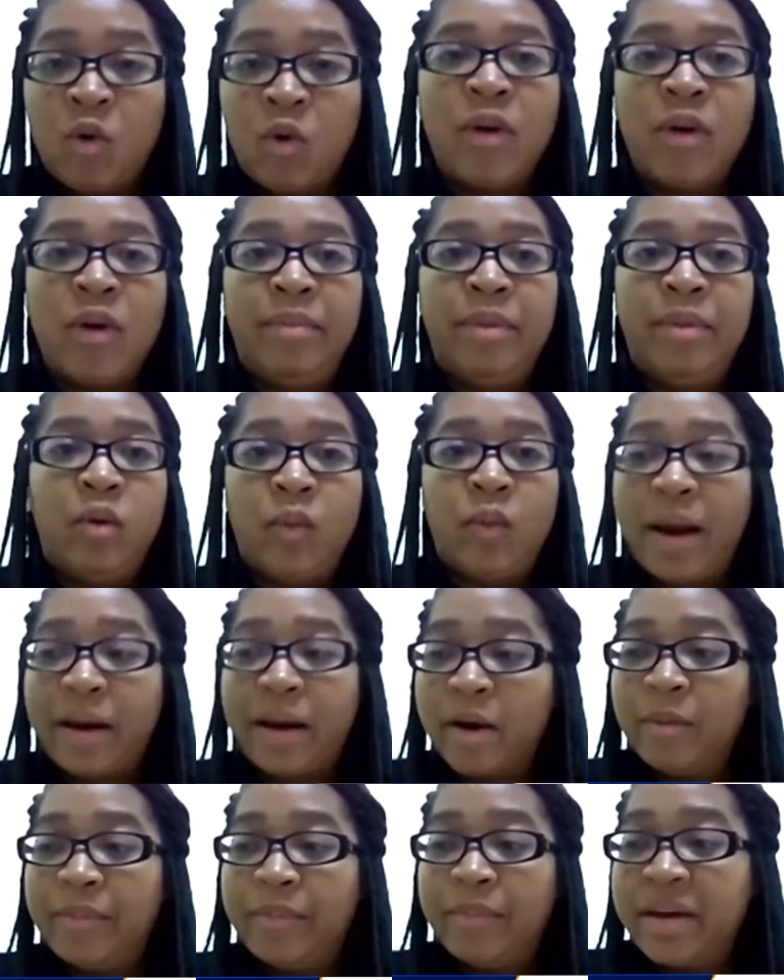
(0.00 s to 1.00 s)
criminal
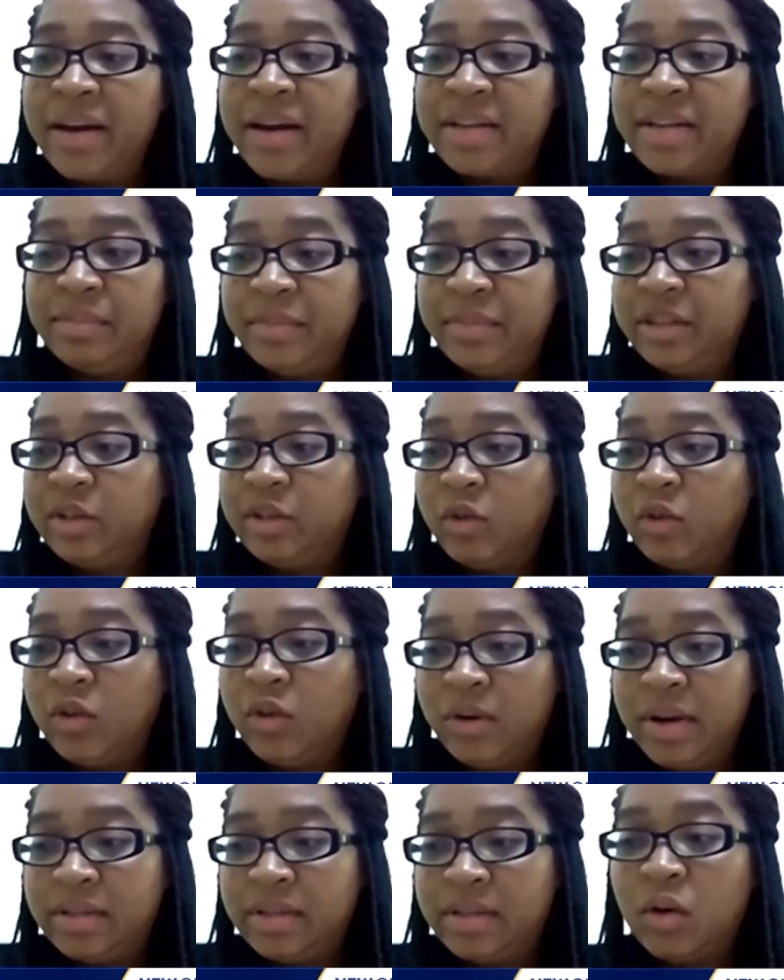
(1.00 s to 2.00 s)
record because Mister
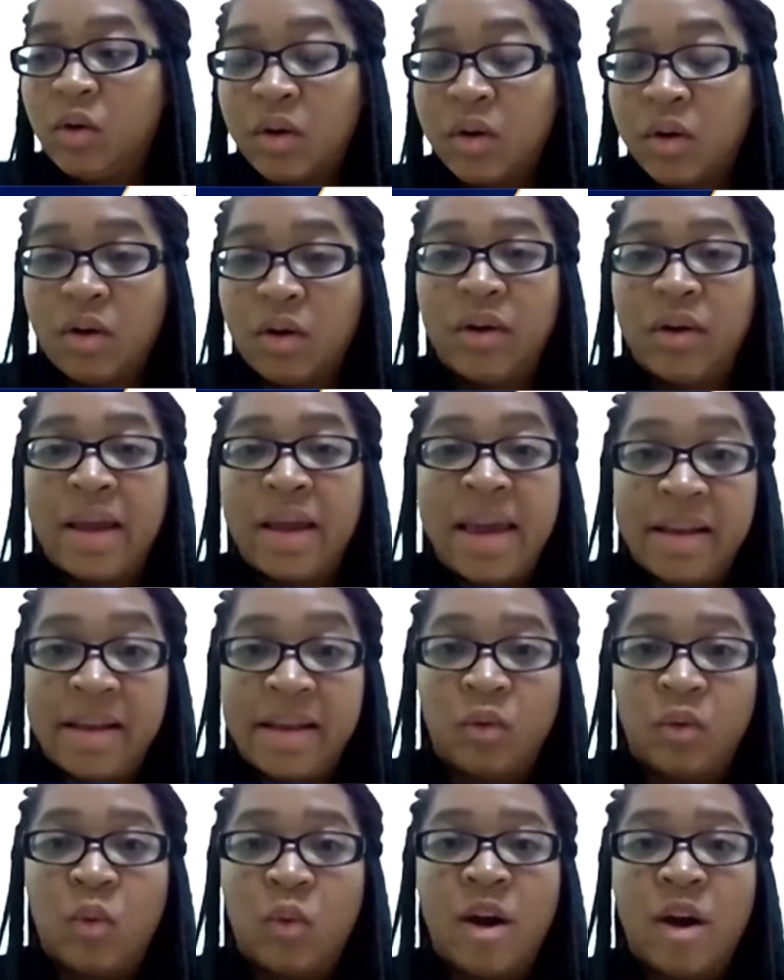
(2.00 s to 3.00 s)
Juarez-Corro
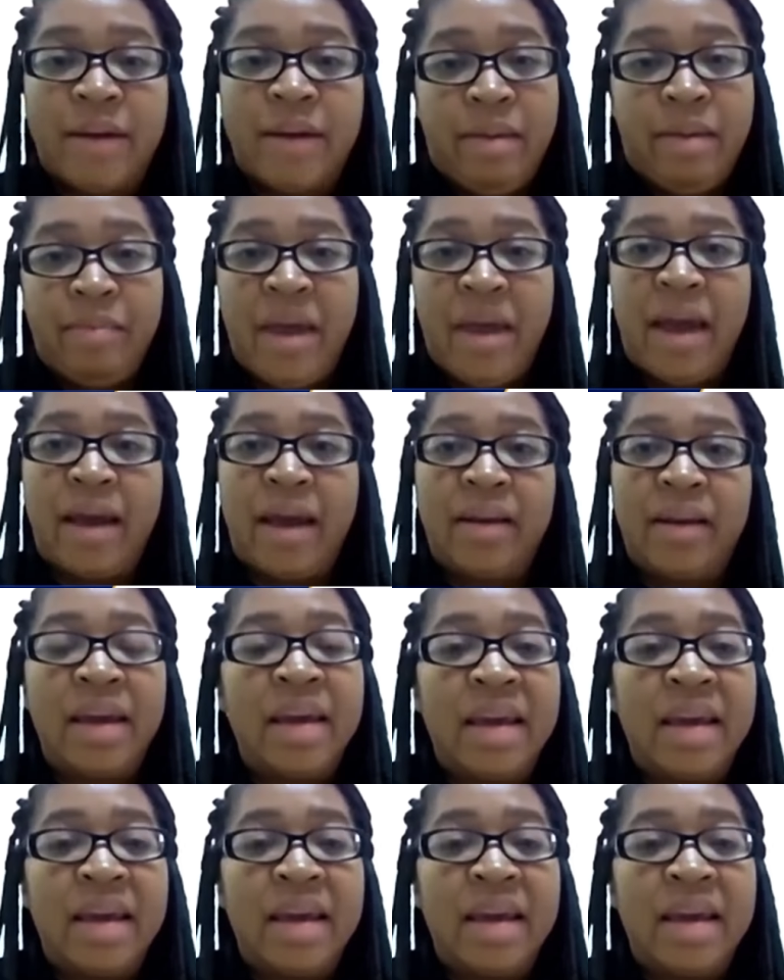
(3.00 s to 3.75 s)
is a working man.